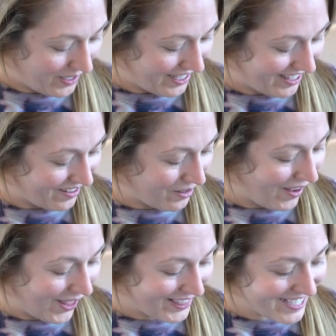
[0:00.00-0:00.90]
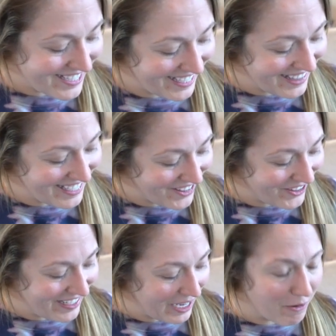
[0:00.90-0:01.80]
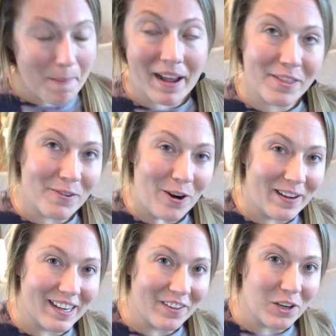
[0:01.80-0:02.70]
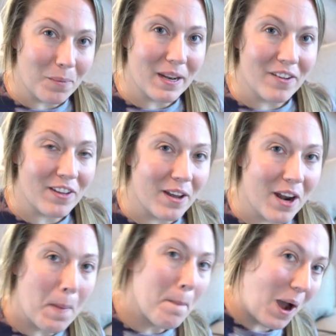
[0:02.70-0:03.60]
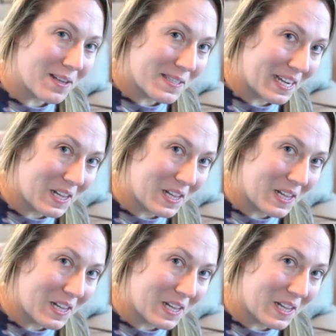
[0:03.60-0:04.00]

uh, got this in the other day. We might throw in a little bit of an unboxing